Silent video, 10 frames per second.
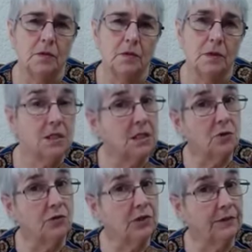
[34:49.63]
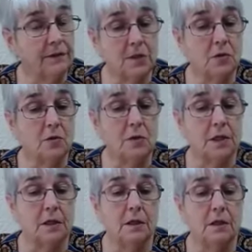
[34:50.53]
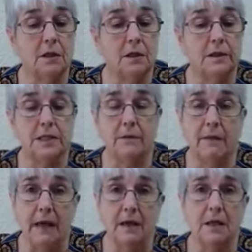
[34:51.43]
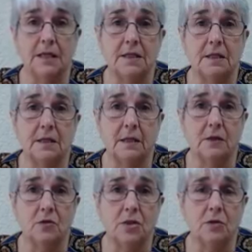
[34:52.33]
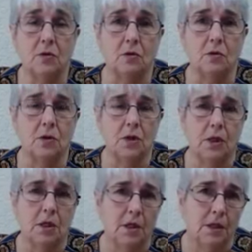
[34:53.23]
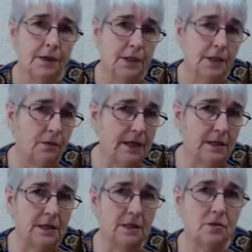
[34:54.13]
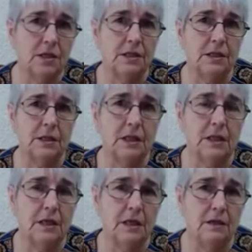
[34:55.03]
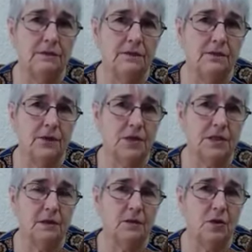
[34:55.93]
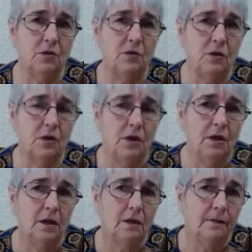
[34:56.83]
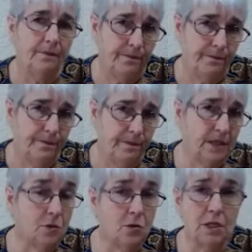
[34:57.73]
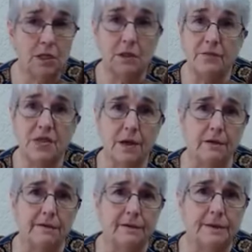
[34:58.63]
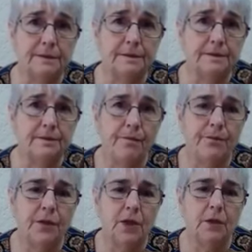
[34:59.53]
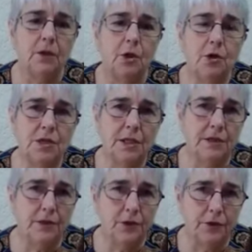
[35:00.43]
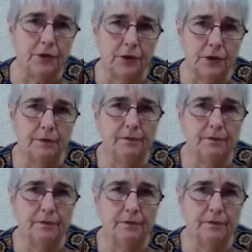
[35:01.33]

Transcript: It's a different story. This Amalekite says he killed Saul. The narrator tells us at the end of 1 Samuel that Saul killed himself. Who's telling the truth?